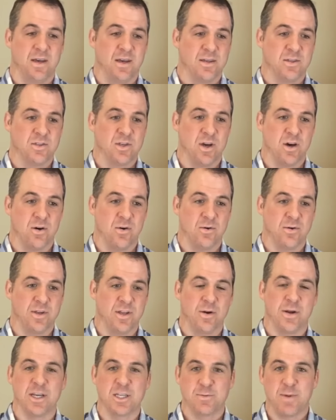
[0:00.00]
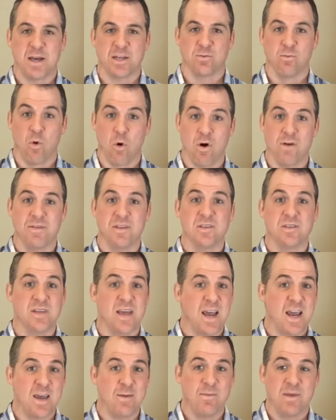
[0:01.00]
So, you know, he expects more of the
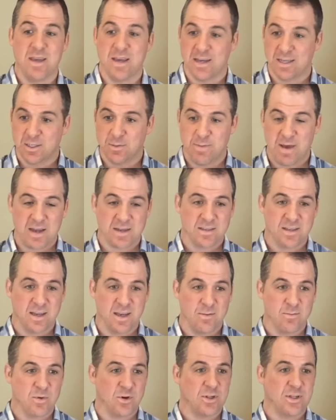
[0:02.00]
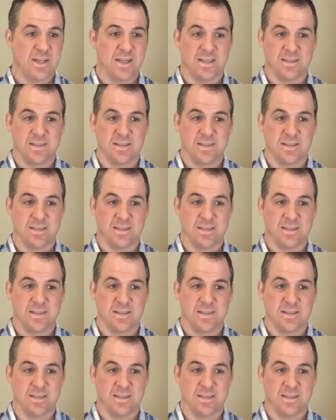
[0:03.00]
same. He expects to get bullied.